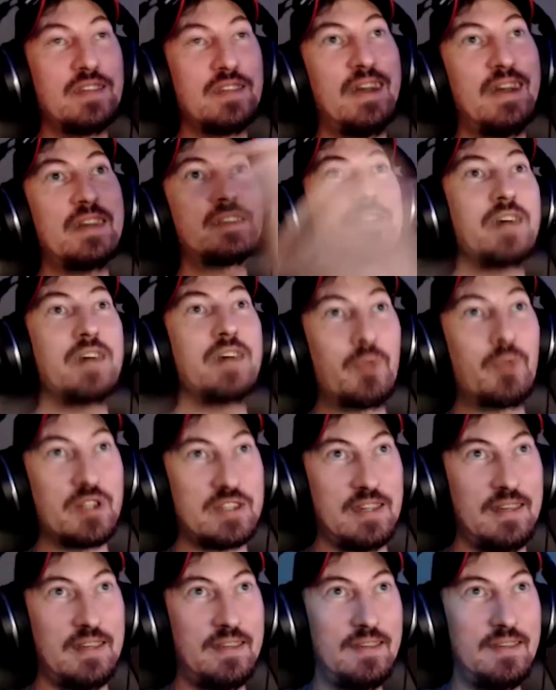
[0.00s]
at
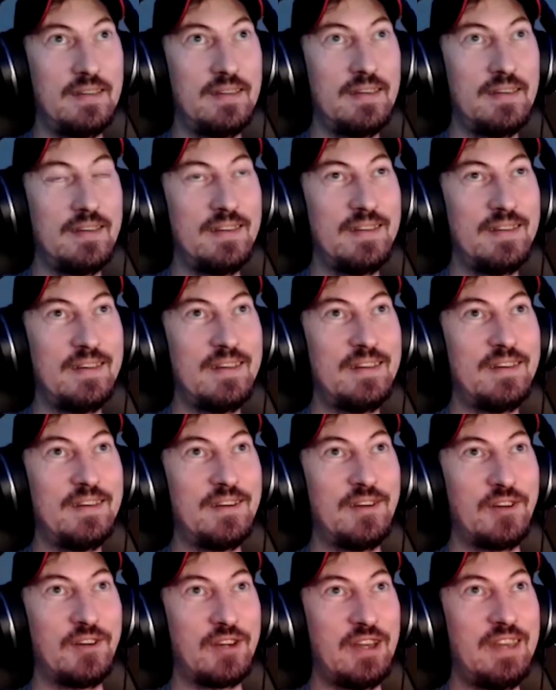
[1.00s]
Somerset,
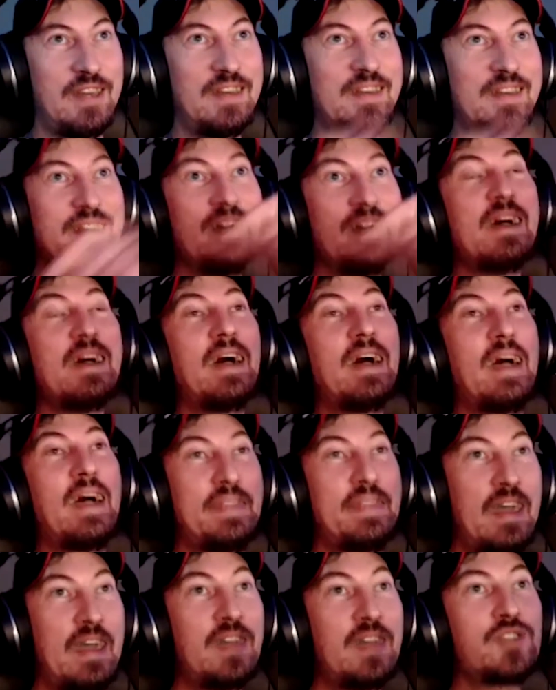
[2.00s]
okay,
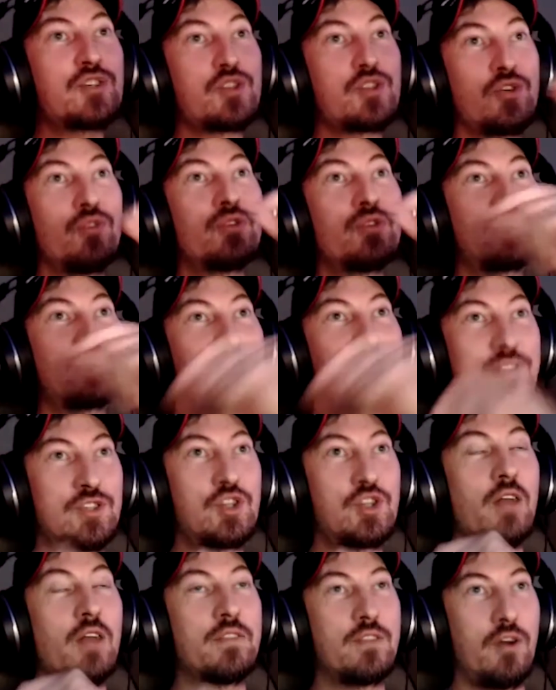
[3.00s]
and then shoots the
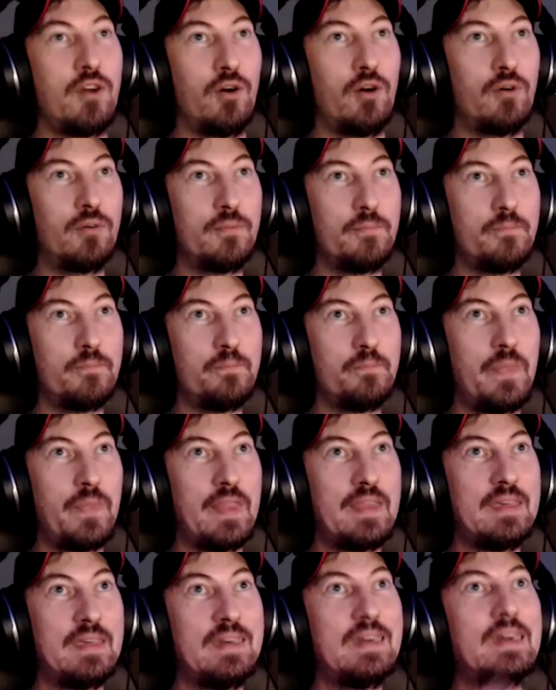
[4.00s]
John Doe.
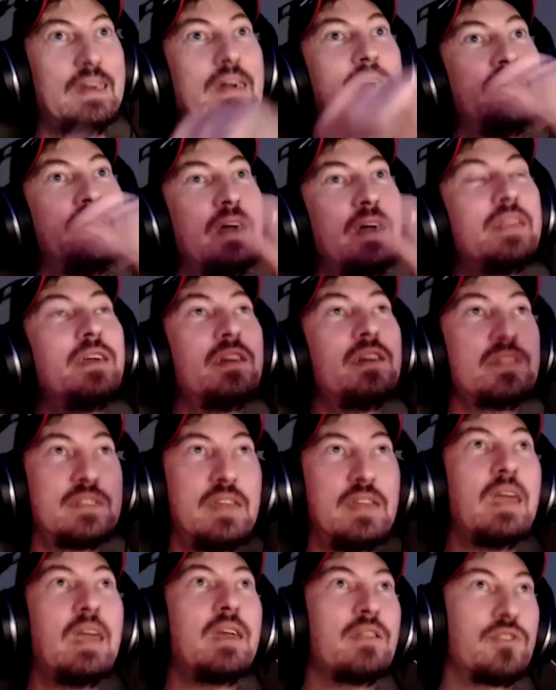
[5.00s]
Then he's
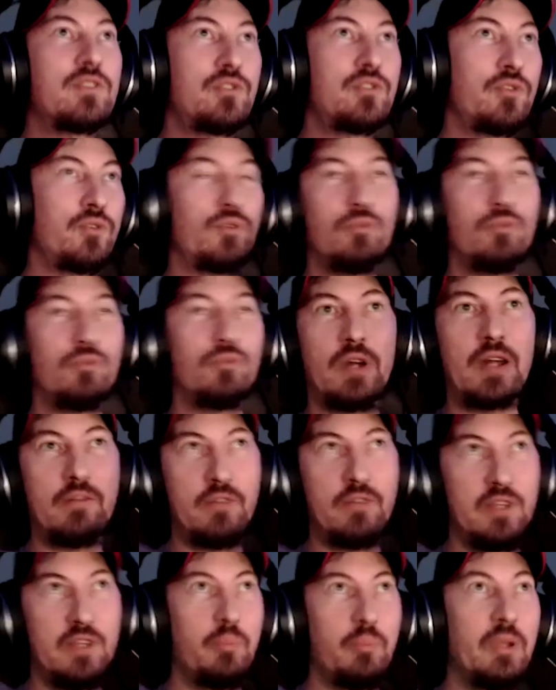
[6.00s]
taken to
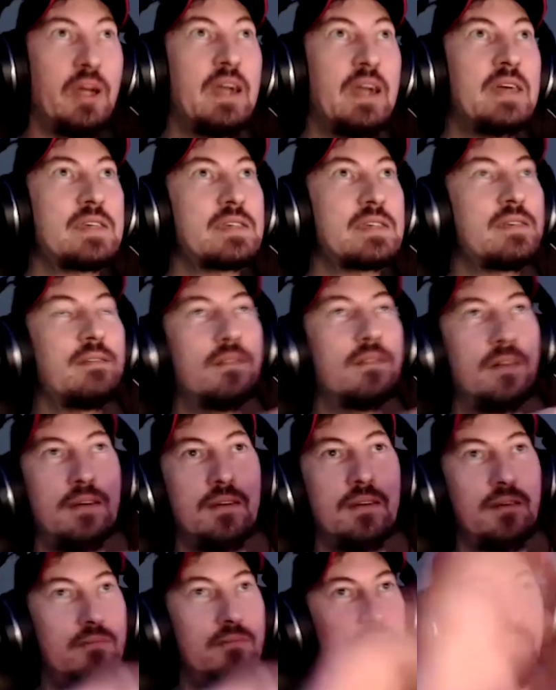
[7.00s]
whatever the place,
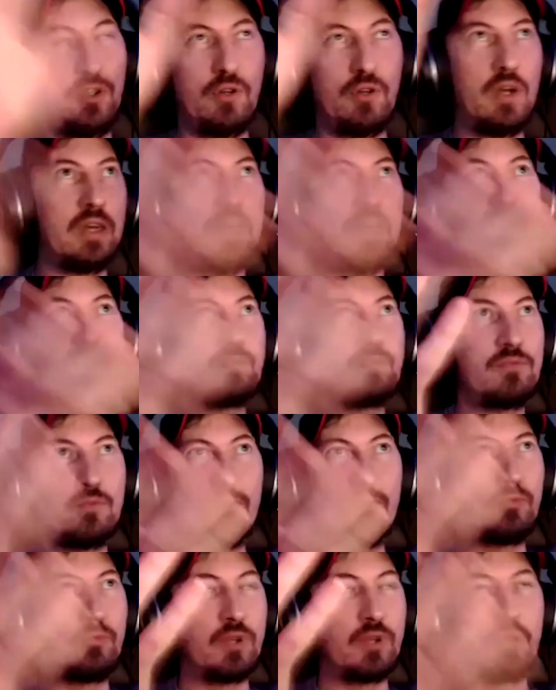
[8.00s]
I guess
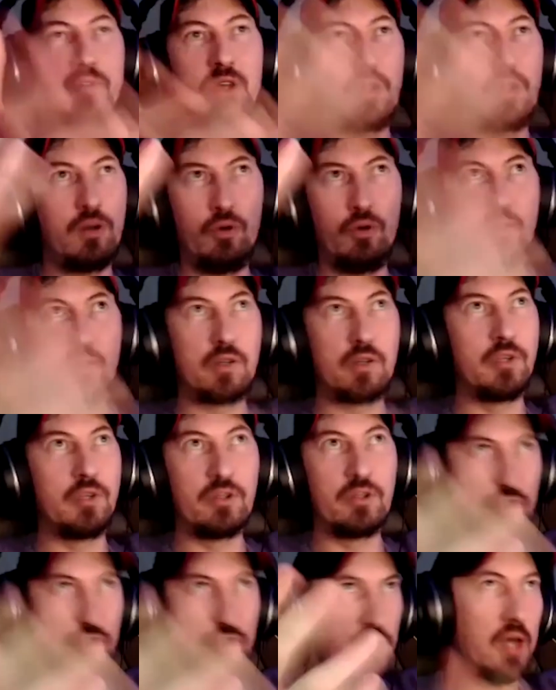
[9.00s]
whatever they hold
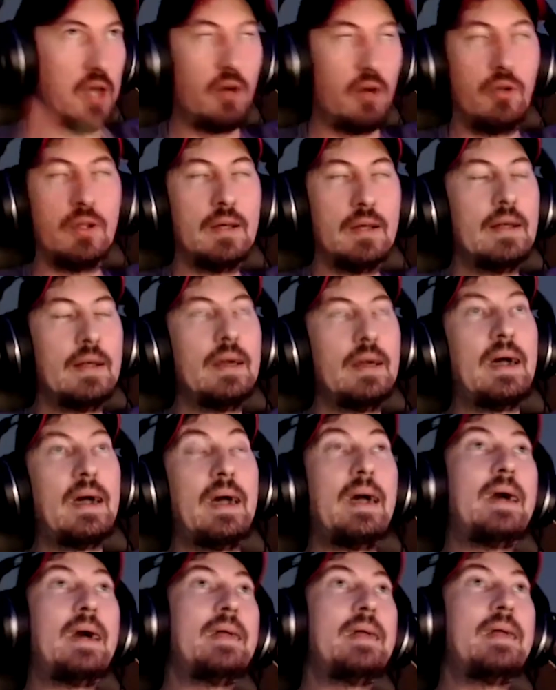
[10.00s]
criminals jail. Yeah.
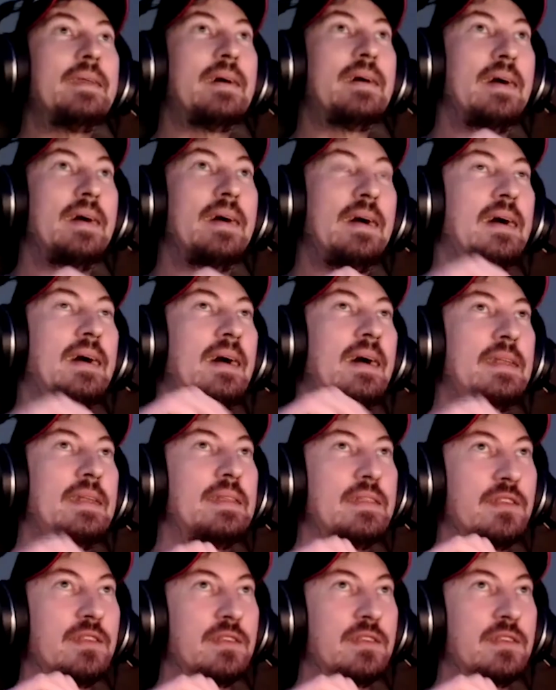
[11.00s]
And